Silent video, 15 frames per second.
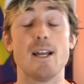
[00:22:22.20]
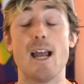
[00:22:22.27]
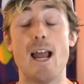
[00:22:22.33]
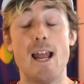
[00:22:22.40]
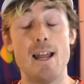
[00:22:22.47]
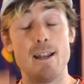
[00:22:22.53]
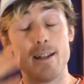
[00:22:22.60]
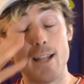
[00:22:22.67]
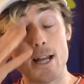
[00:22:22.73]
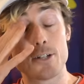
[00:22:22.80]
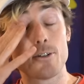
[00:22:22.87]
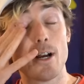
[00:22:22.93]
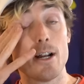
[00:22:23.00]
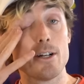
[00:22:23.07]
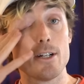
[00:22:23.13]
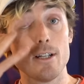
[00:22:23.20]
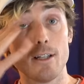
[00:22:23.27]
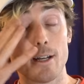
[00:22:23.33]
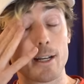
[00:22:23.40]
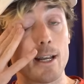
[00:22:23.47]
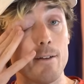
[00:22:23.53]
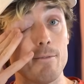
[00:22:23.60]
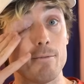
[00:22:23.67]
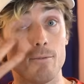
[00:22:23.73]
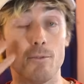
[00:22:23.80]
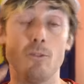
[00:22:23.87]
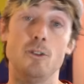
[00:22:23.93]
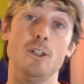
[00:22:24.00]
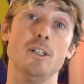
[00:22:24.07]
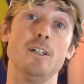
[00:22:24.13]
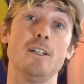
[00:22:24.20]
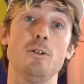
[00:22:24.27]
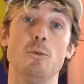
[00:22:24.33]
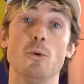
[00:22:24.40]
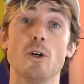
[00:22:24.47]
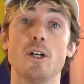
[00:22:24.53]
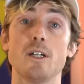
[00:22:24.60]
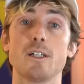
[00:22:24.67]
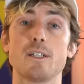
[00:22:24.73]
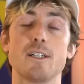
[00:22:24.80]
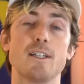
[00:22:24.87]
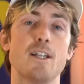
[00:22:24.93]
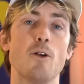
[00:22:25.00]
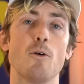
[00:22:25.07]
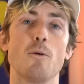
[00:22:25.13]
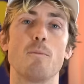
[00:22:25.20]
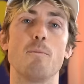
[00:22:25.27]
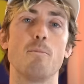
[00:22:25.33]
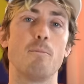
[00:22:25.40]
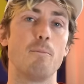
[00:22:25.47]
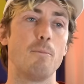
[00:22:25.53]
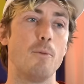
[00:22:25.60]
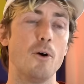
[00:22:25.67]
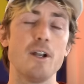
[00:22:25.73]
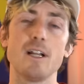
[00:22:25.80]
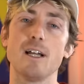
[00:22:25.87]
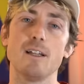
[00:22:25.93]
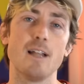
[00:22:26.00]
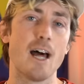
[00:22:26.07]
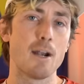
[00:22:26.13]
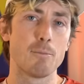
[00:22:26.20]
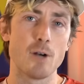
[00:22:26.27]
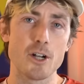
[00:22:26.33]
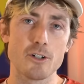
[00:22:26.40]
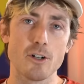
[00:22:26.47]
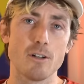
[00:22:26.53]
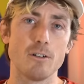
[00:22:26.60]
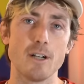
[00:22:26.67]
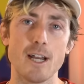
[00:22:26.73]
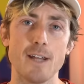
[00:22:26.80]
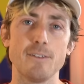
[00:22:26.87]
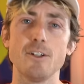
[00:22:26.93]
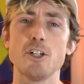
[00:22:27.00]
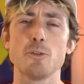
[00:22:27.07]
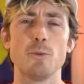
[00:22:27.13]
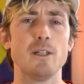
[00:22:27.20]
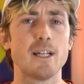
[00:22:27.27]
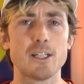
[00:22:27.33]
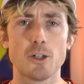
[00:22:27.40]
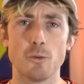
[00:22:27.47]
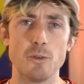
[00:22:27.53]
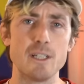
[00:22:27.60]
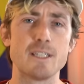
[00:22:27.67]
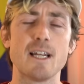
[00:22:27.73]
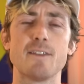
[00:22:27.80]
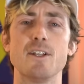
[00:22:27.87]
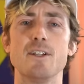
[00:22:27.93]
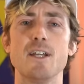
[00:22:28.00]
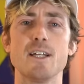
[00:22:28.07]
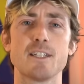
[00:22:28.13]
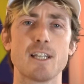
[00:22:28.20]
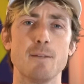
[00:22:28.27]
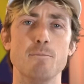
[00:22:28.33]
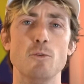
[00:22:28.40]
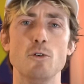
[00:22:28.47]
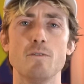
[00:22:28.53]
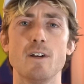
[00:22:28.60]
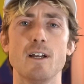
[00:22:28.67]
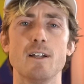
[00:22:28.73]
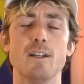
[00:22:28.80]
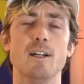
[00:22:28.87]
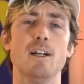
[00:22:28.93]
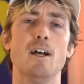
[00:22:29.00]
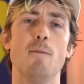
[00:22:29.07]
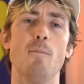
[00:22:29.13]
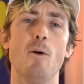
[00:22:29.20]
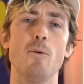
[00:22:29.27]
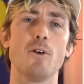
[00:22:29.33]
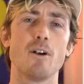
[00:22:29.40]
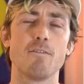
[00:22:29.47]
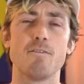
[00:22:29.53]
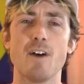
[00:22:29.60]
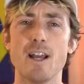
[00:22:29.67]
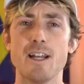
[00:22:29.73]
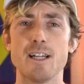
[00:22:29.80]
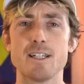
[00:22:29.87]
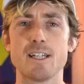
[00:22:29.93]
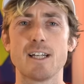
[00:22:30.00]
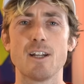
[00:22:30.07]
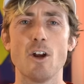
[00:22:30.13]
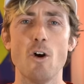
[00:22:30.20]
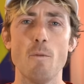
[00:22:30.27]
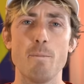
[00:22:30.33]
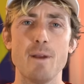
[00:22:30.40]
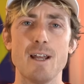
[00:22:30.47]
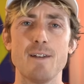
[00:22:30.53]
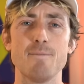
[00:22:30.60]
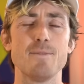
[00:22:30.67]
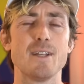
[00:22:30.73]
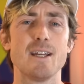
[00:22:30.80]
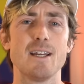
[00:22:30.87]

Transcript: And that strategy, like, it really worked. They were putting a lot of pressure on our handlers. We like to reset the disc and move it, but we were fighting to get open.